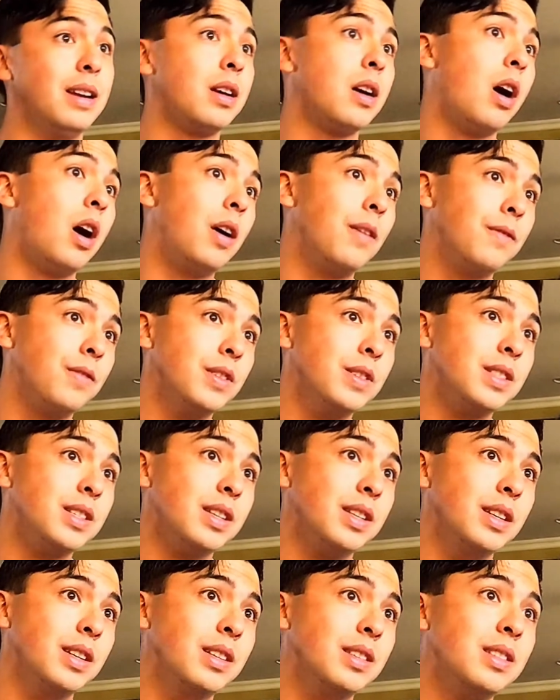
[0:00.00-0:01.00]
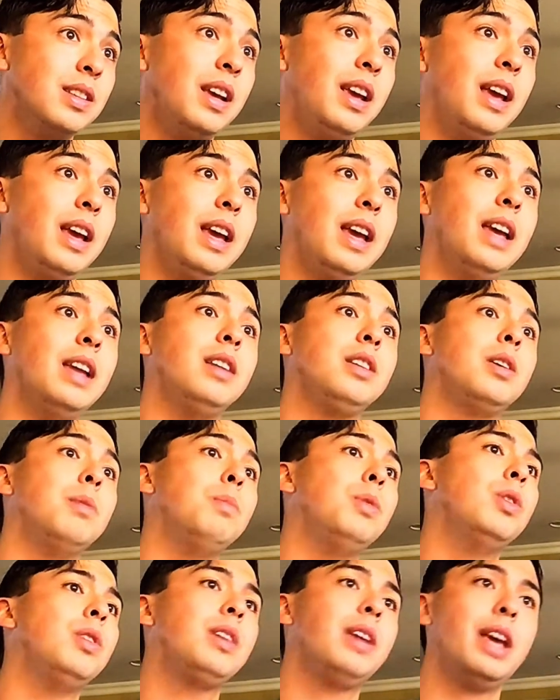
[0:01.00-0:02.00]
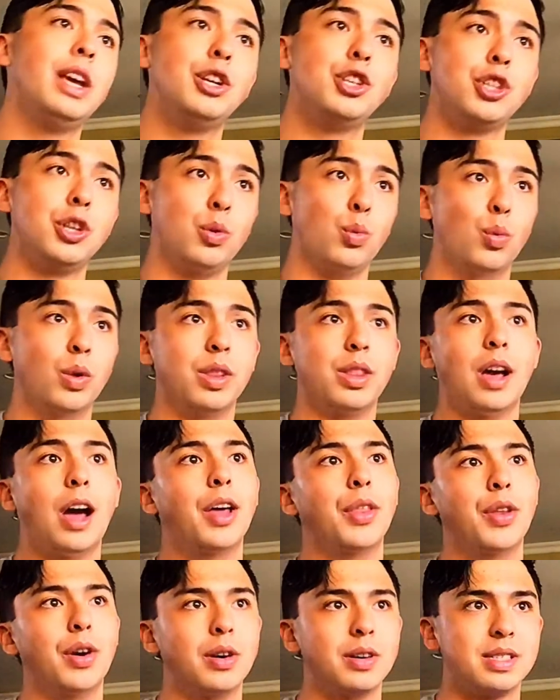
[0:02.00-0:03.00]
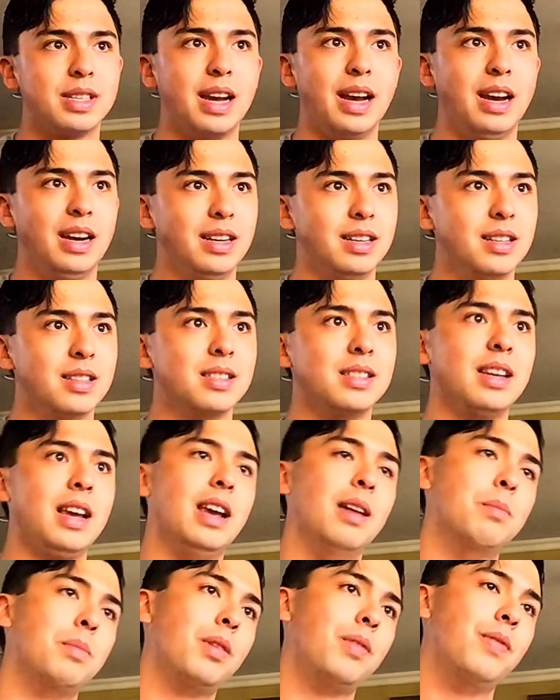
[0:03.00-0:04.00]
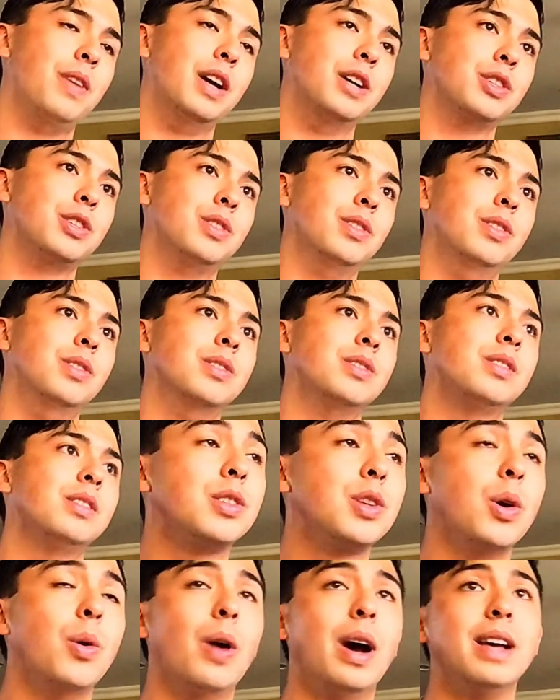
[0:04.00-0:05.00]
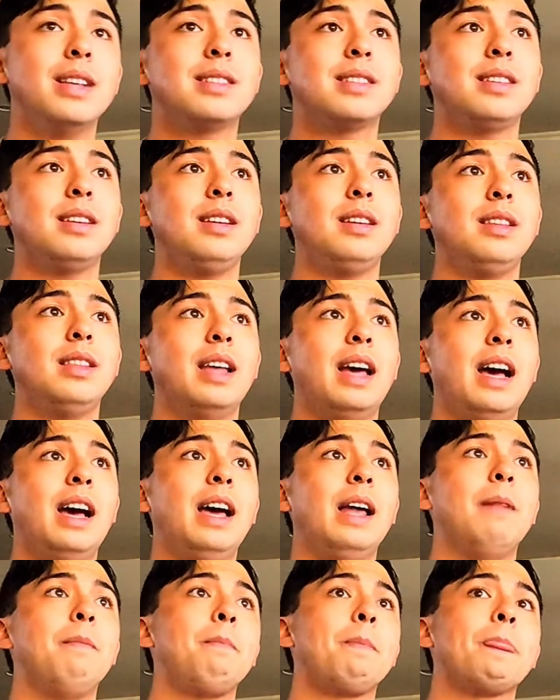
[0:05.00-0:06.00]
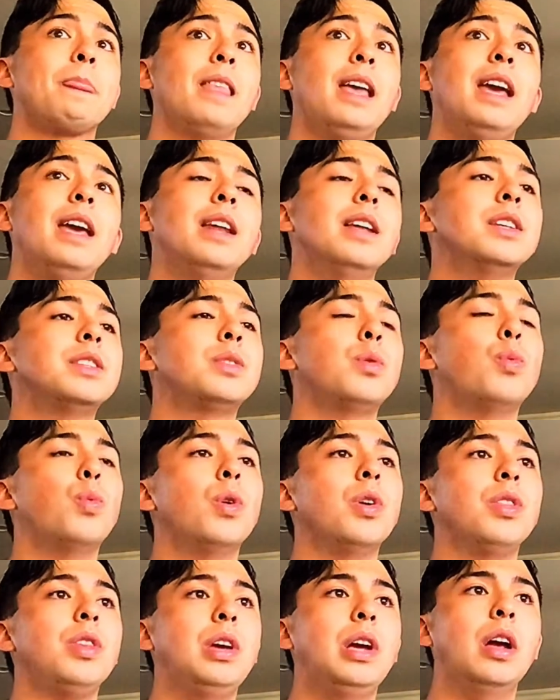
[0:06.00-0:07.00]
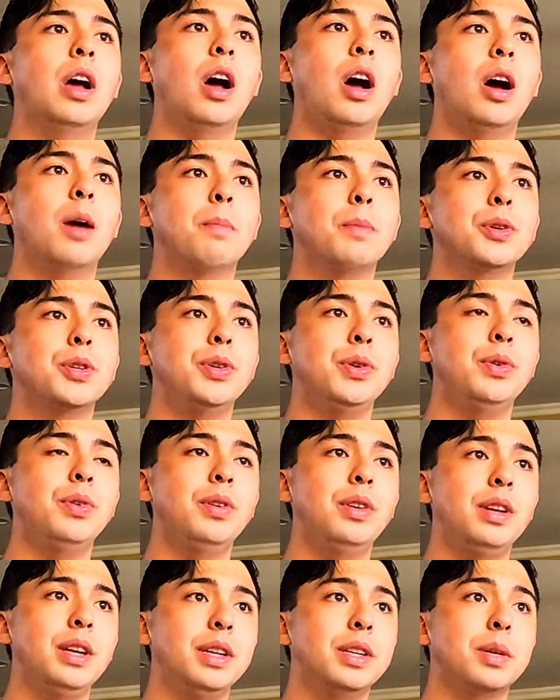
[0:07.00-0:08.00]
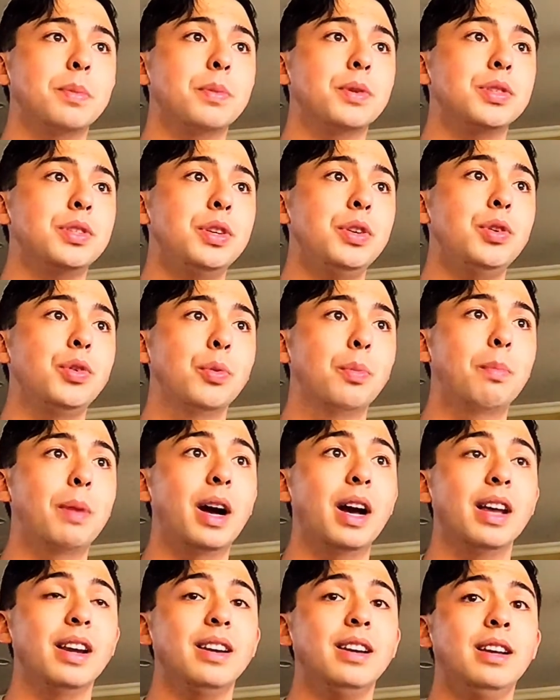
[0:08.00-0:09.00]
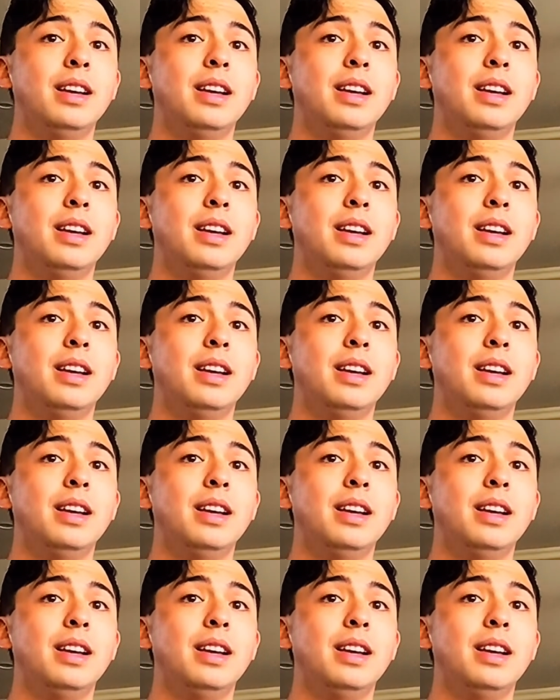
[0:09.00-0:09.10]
conferences, in communication with other scientists and professionals. So I see that it is a worthy opportunity to pursue, but